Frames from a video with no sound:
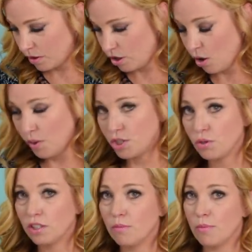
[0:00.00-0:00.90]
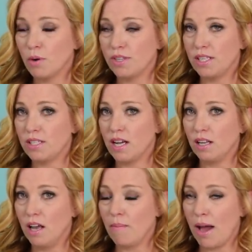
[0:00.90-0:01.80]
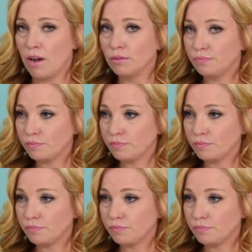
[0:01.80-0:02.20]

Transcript: go into a little bit more detail about